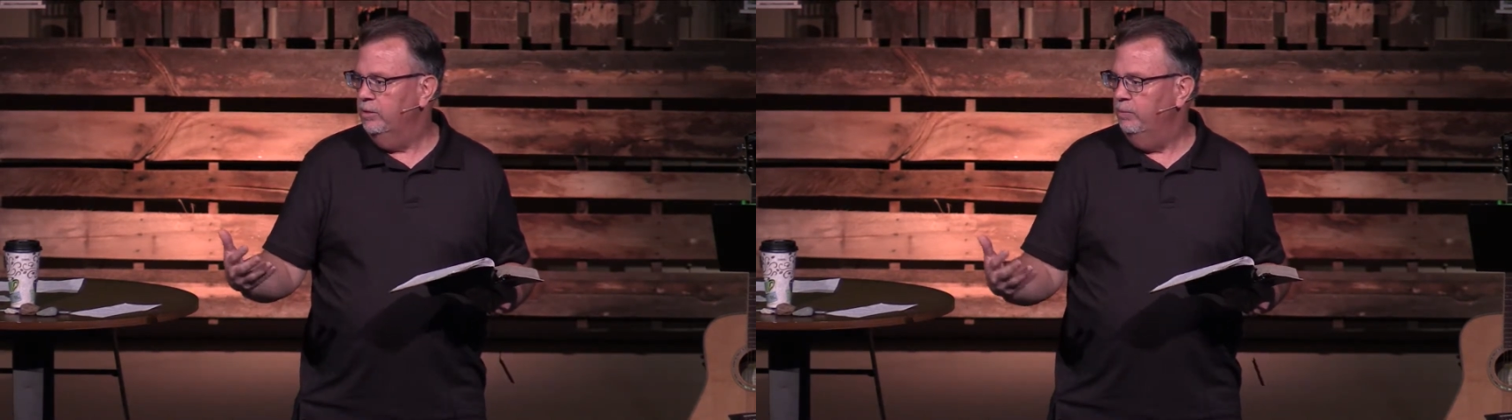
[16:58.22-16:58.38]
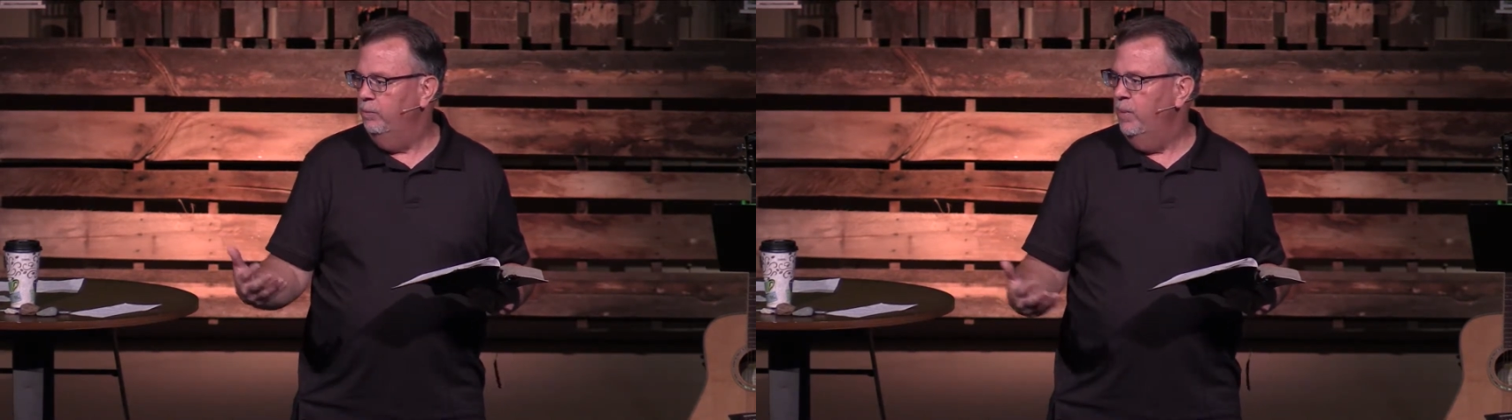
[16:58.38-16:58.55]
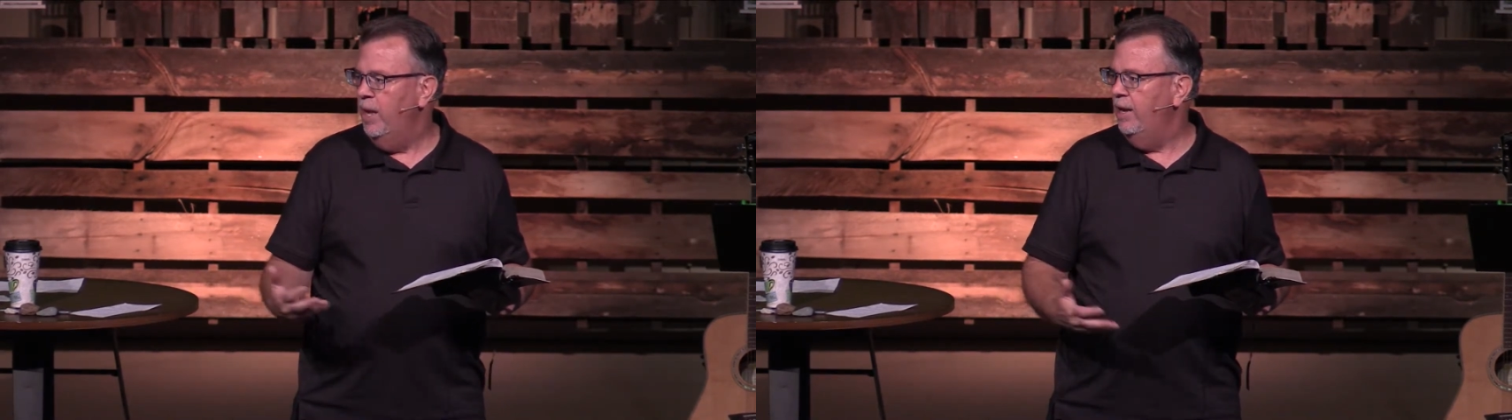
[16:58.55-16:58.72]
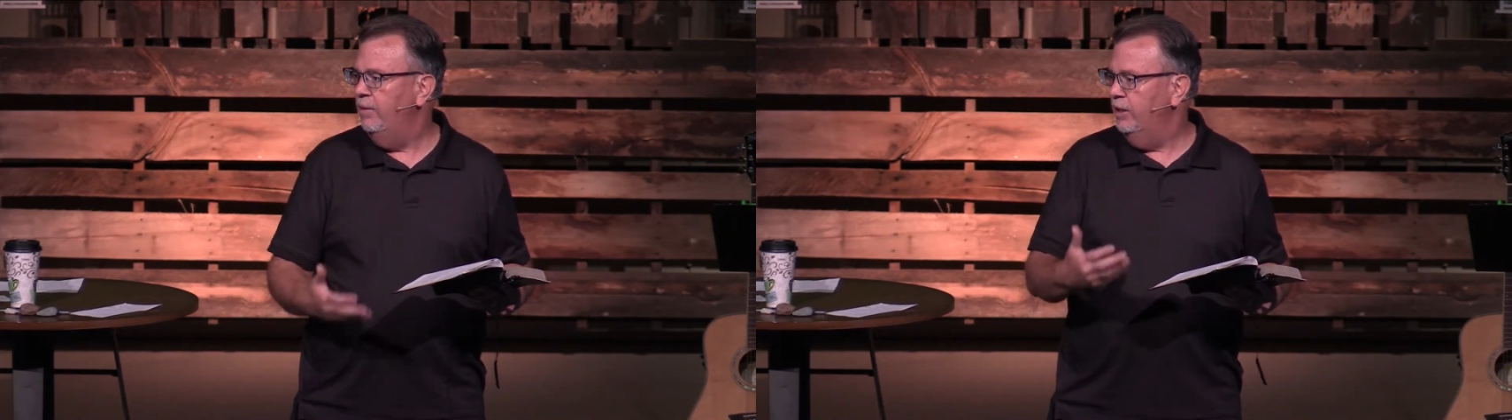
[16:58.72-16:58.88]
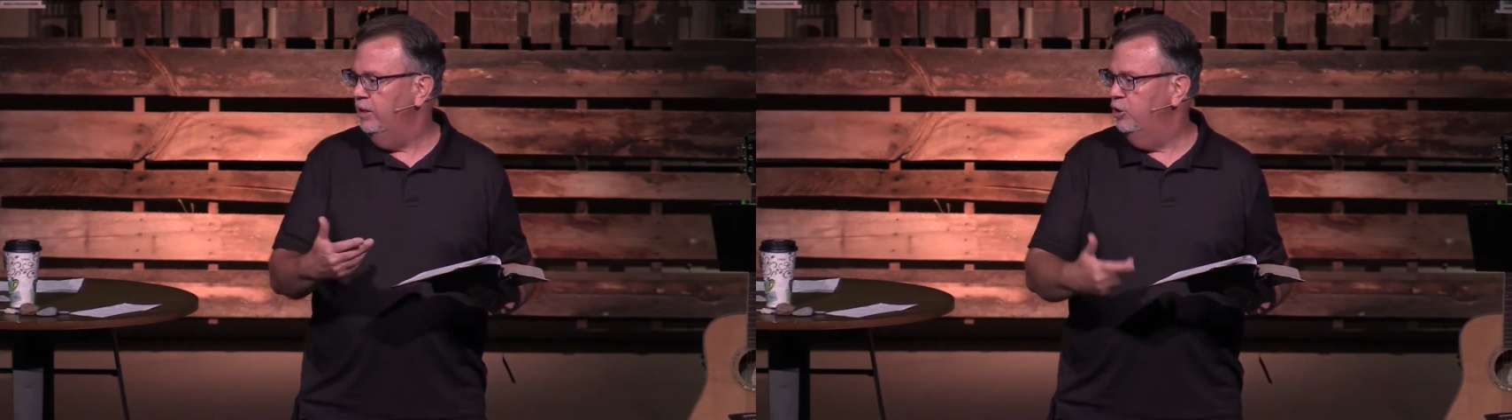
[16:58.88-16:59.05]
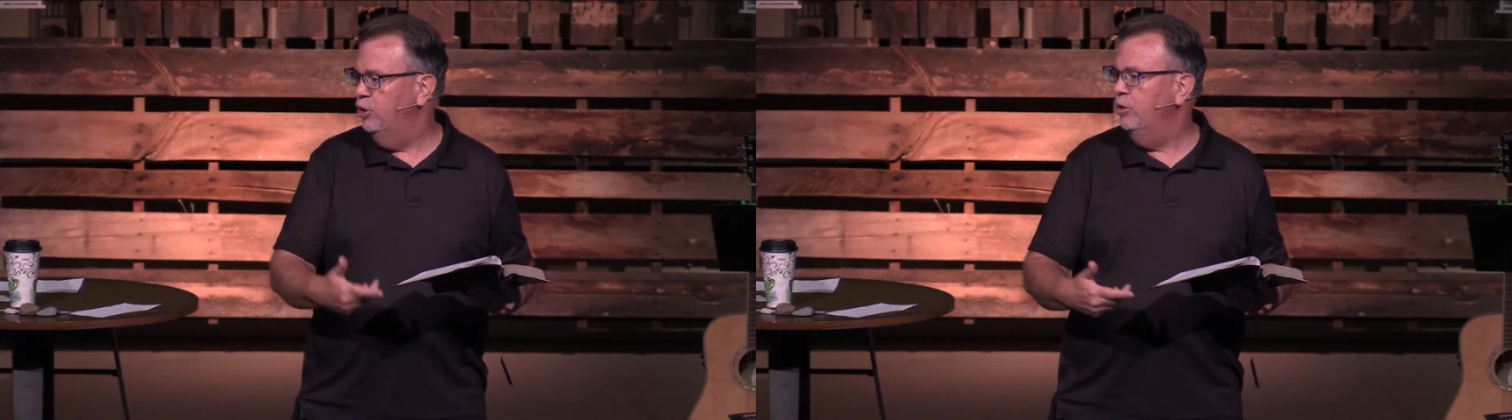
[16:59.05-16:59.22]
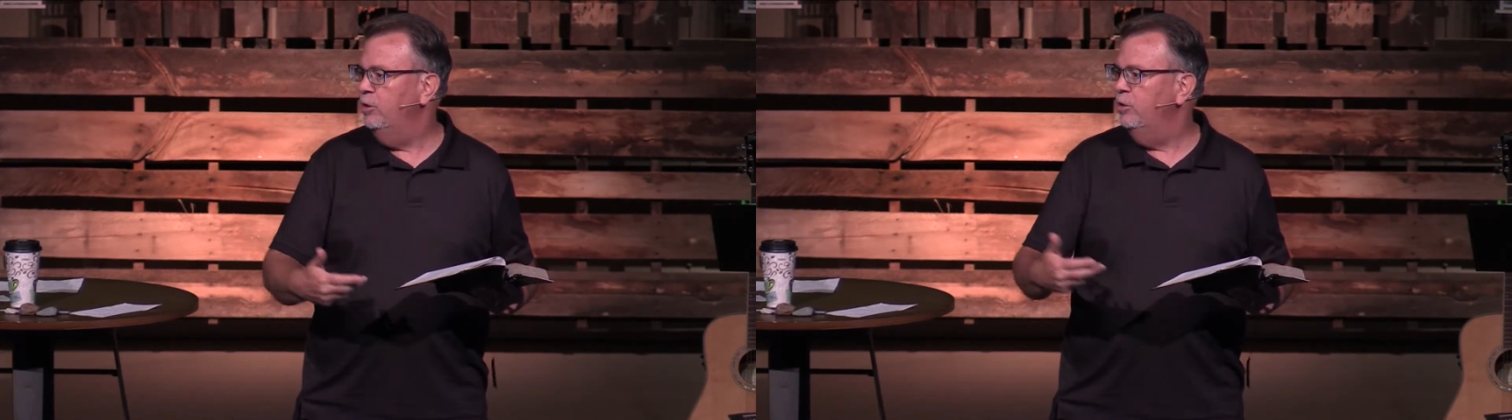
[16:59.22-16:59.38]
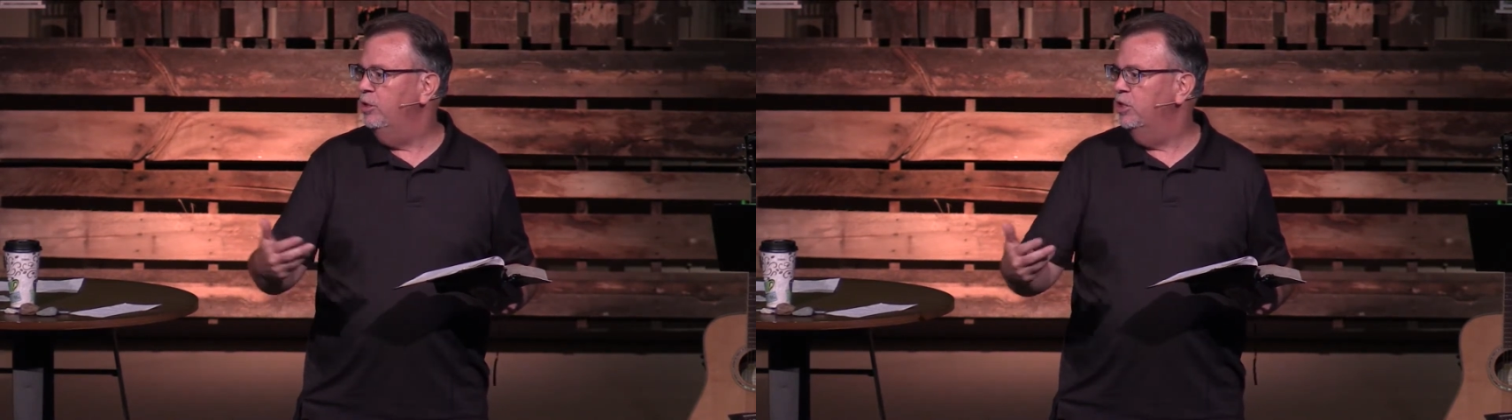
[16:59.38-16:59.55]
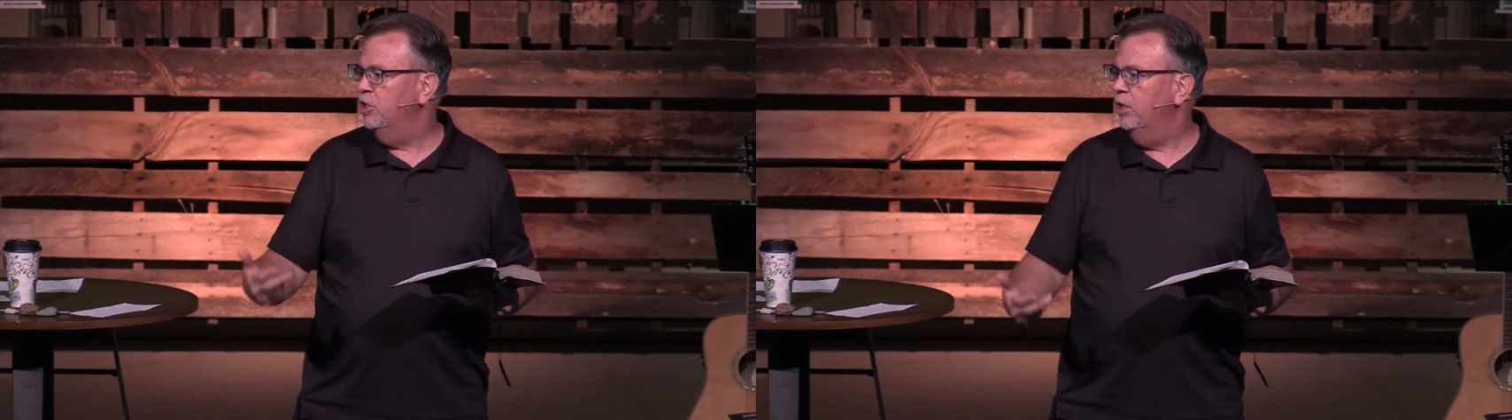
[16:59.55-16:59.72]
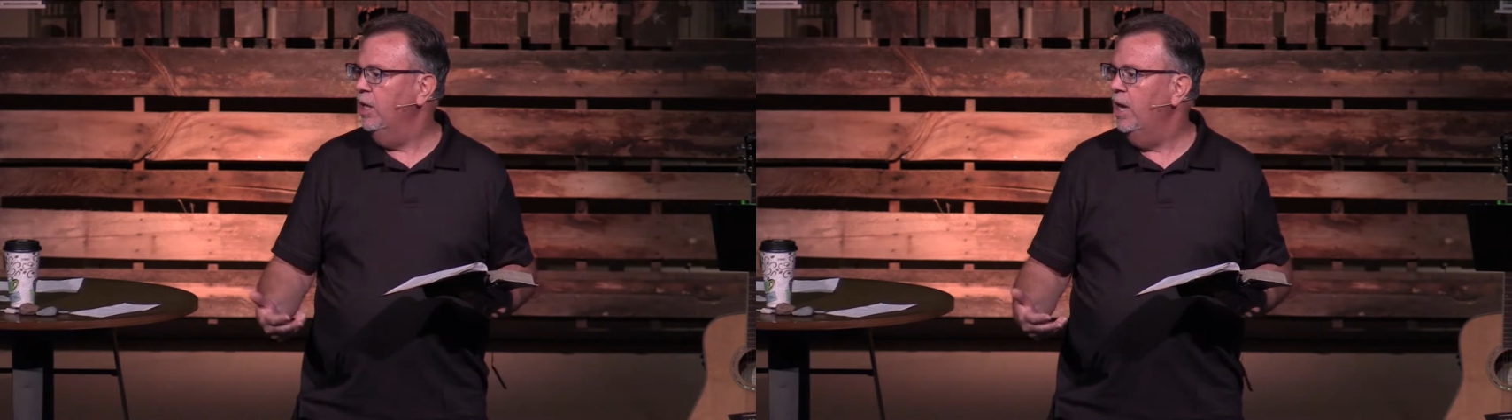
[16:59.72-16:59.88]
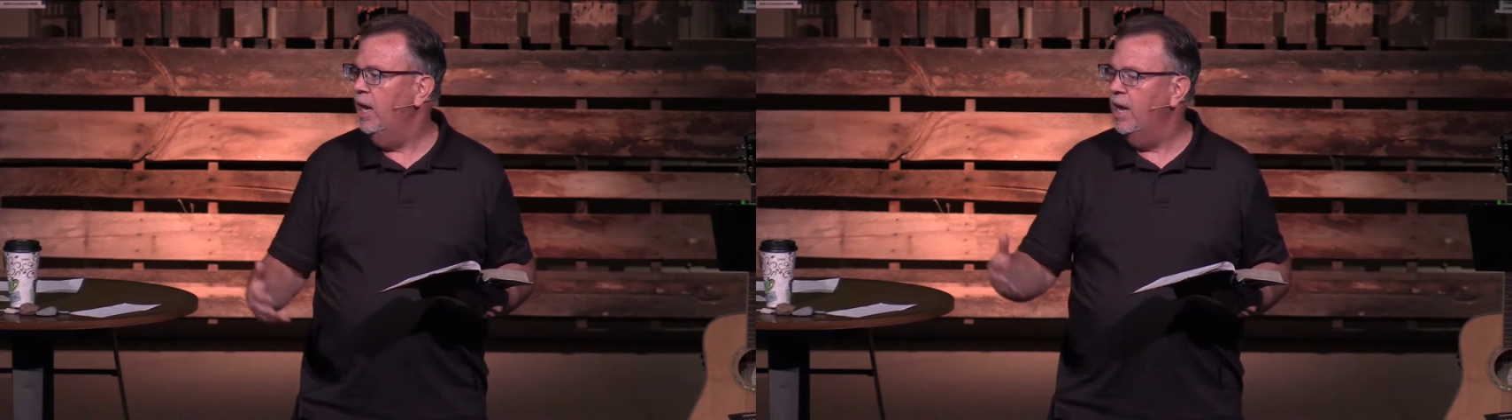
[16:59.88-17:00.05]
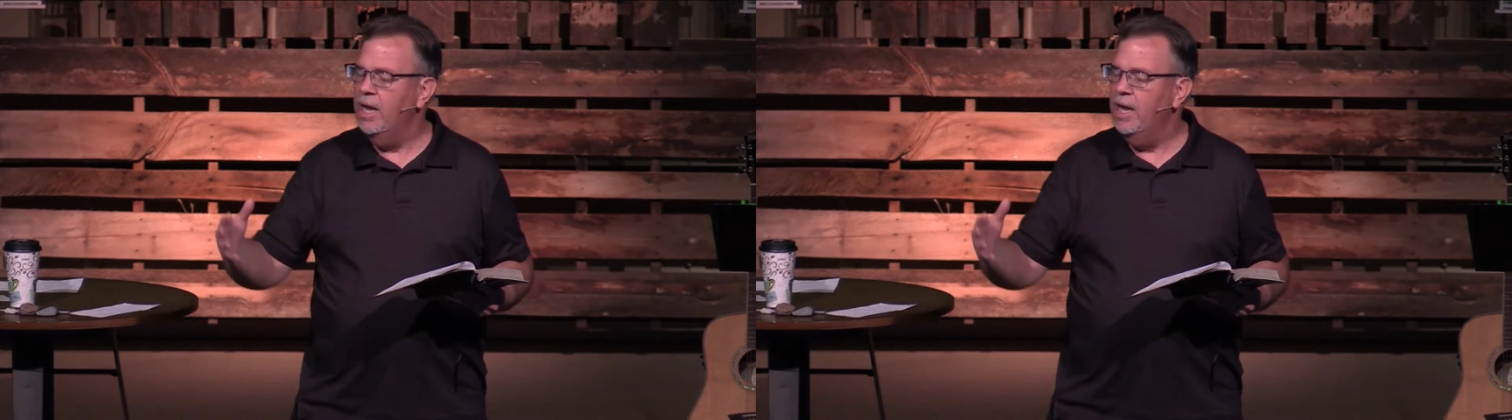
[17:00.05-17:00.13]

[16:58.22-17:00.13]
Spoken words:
met in June and July,